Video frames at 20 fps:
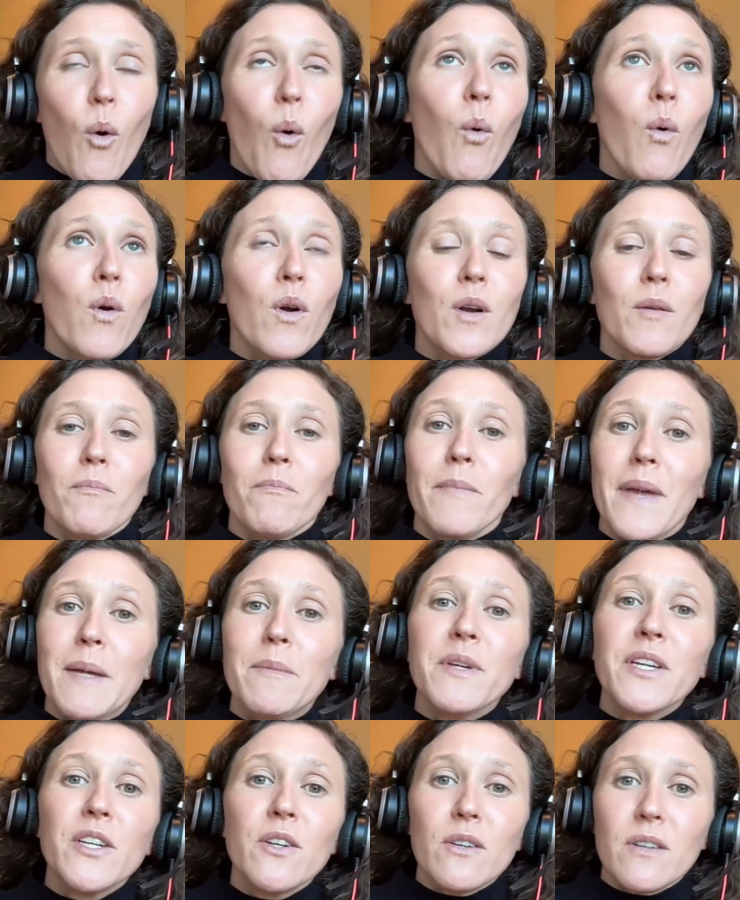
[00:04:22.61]
or
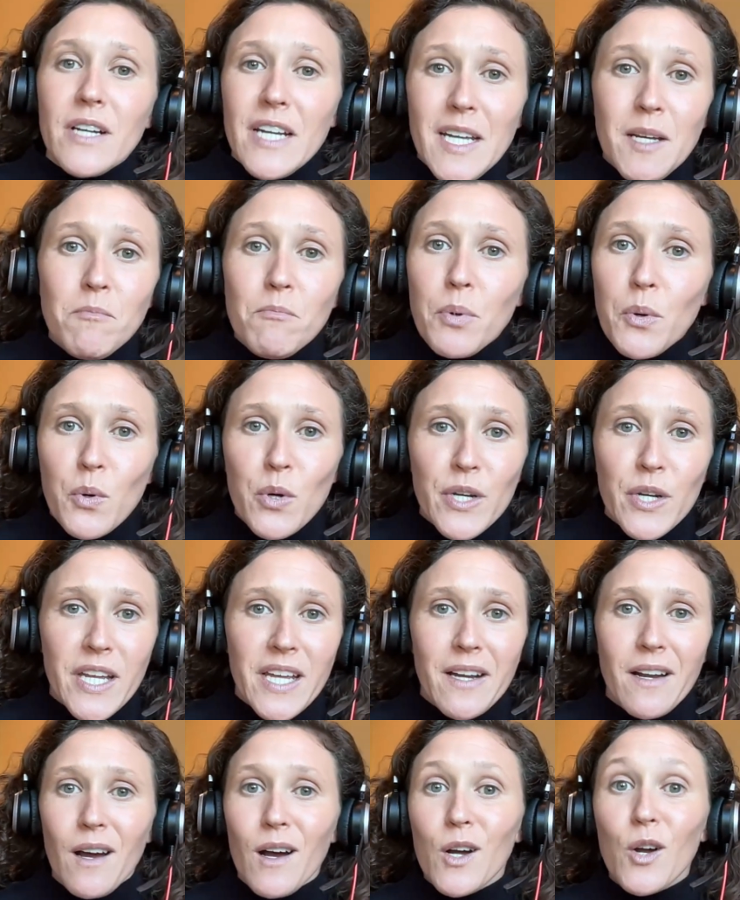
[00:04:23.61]
maybe you're
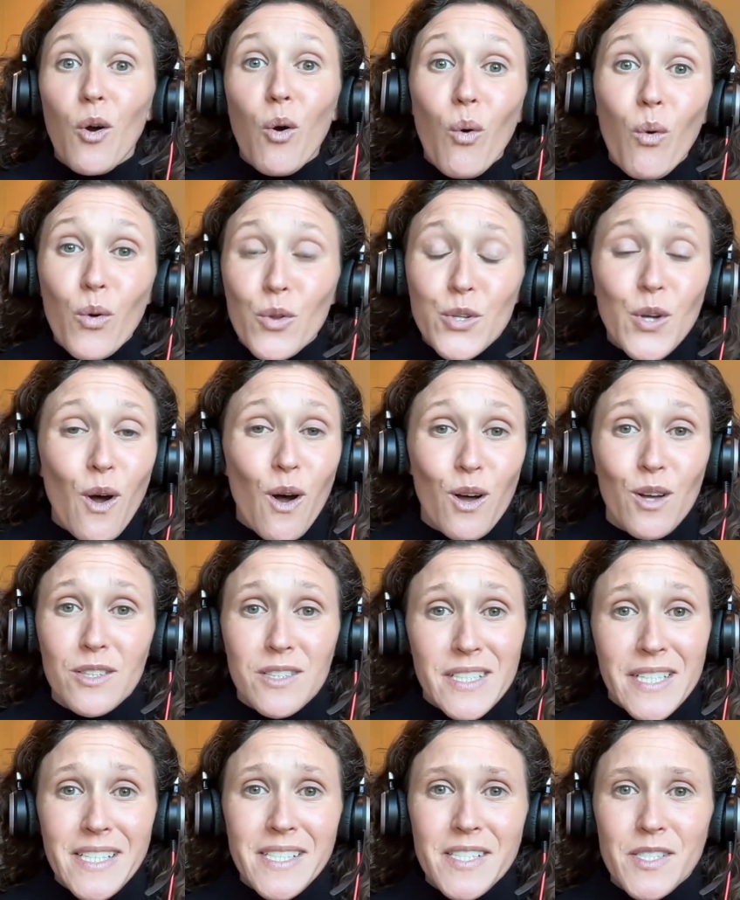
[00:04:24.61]
importing a cold call
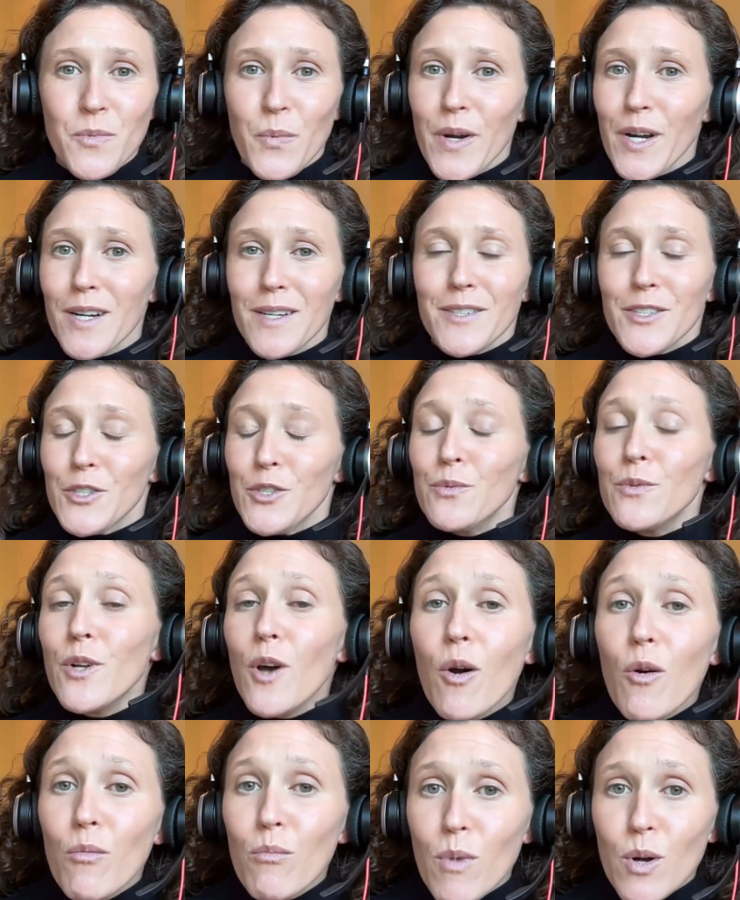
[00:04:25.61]
list where you
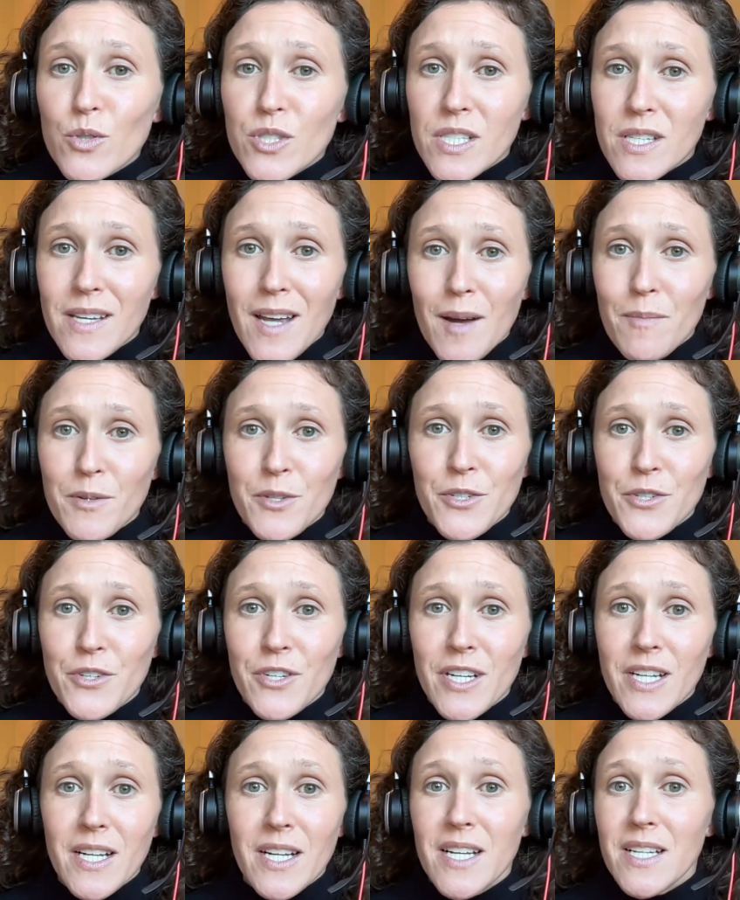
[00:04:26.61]
know most of the
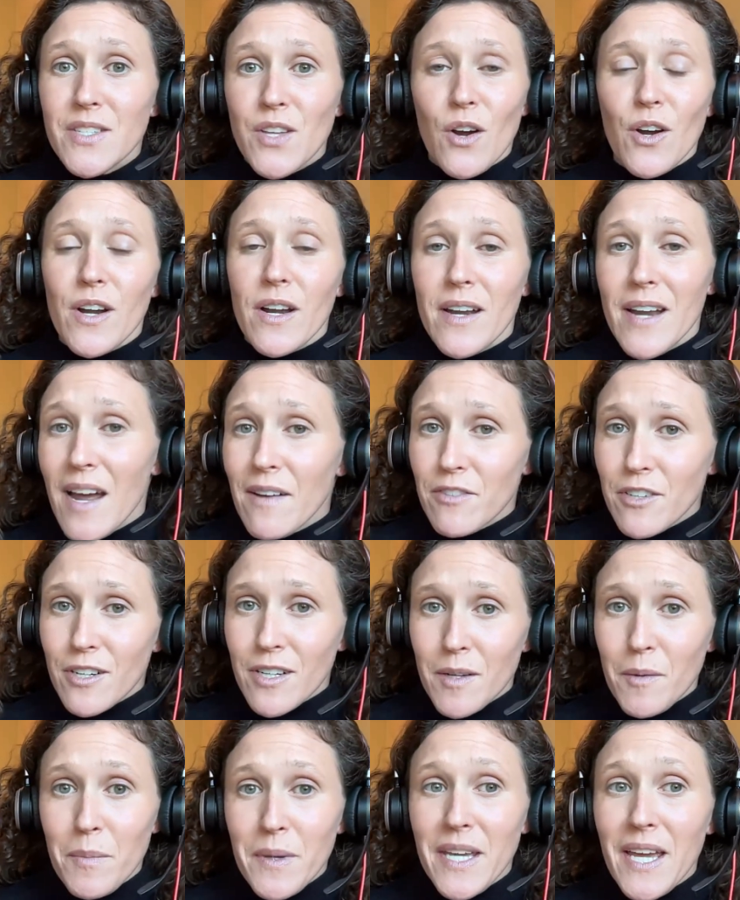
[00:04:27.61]
opportunities are never
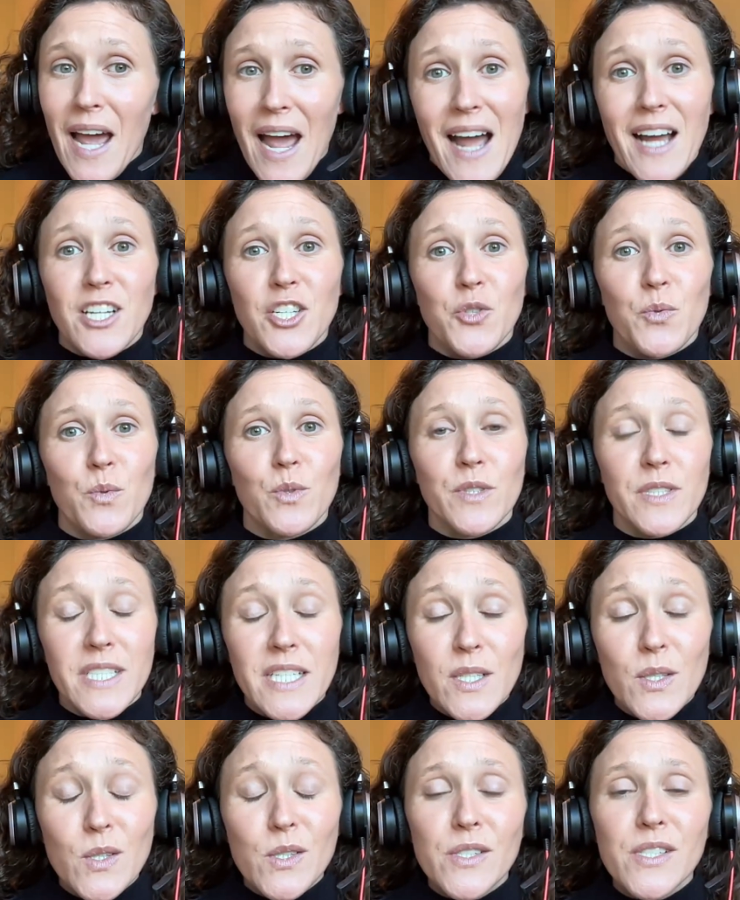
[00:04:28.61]
going to be actual
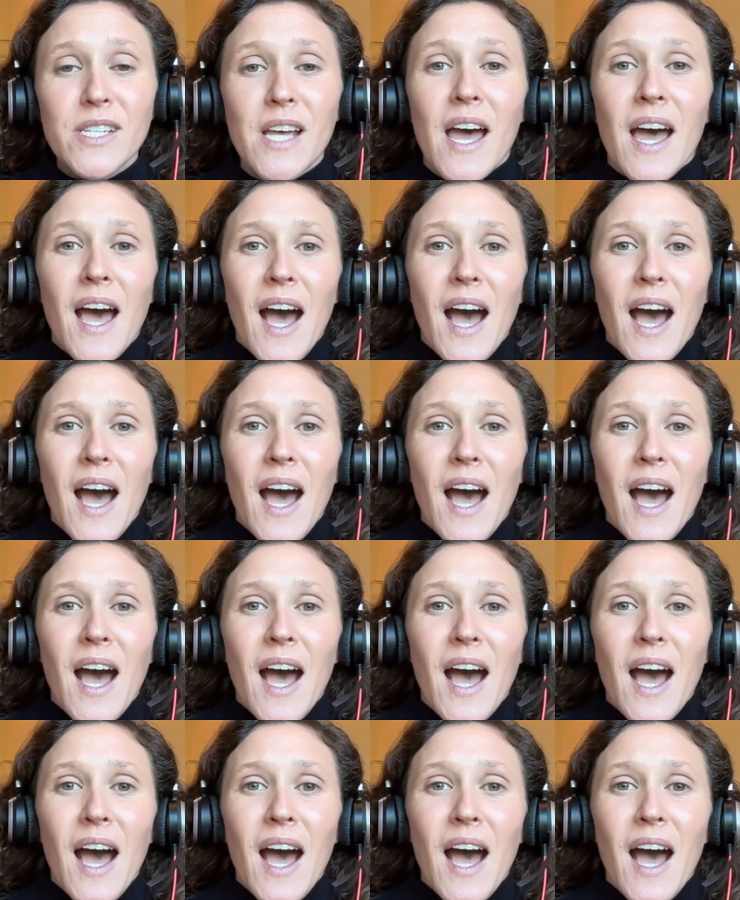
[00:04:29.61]
deals,